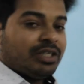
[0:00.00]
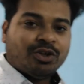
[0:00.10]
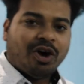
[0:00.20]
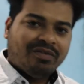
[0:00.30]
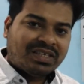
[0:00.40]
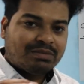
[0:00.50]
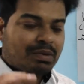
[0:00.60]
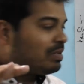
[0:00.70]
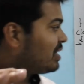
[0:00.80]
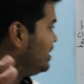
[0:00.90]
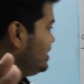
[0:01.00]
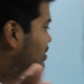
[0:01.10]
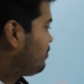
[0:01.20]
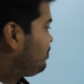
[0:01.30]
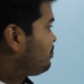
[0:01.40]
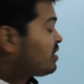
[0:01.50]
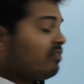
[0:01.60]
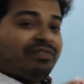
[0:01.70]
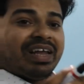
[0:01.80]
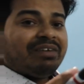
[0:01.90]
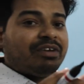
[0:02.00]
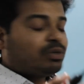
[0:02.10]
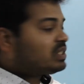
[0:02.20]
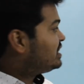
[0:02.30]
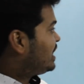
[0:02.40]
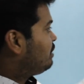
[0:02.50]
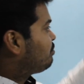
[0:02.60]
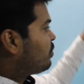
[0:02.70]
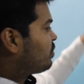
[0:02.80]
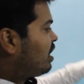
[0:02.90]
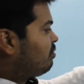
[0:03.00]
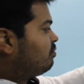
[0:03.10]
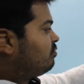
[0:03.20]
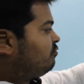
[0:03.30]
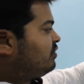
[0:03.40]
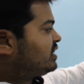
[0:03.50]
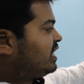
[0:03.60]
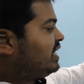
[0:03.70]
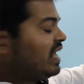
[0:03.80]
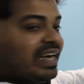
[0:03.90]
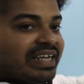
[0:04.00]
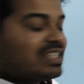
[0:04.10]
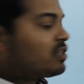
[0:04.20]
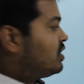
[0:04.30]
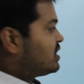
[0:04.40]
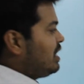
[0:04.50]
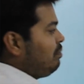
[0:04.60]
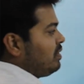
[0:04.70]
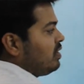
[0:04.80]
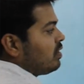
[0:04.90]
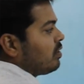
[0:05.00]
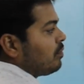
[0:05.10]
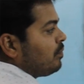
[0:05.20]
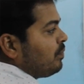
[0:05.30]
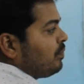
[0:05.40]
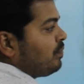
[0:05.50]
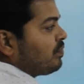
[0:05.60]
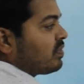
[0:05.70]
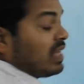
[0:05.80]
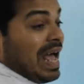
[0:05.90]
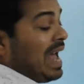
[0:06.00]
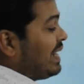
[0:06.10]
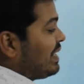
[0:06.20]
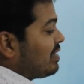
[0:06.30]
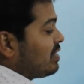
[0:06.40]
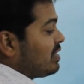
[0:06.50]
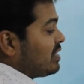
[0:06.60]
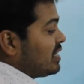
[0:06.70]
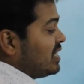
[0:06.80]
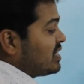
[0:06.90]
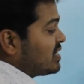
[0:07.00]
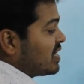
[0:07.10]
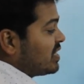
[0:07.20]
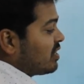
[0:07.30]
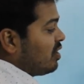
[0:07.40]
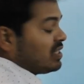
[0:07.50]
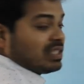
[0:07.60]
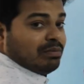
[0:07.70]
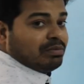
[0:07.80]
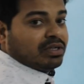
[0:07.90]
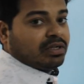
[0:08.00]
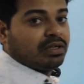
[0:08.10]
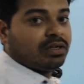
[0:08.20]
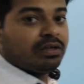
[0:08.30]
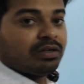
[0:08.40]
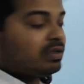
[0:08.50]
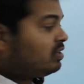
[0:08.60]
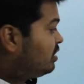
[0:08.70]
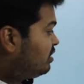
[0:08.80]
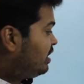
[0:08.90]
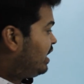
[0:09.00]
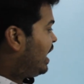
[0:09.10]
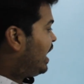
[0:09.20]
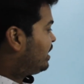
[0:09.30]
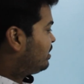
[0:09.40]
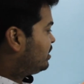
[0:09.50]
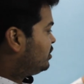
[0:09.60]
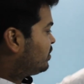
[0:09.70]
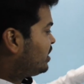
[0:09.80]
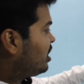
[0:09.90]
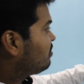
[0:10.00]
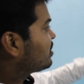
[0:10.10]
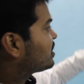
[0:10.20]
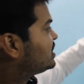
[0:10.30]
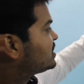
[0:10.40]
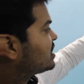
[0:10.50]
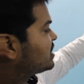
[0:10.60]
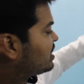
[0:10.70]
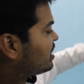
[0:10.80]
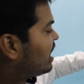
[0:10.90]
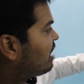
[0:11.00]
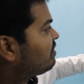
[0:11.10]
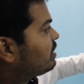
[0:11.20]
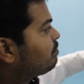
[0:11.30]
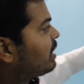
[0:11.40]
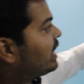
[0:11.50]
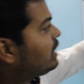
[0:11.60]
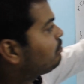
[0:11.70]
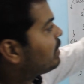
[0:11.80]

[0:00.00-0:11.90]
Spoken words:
So always remember, guys, whenever you see any program with inheritance concept and constructor concept, and your none of the constructor are having any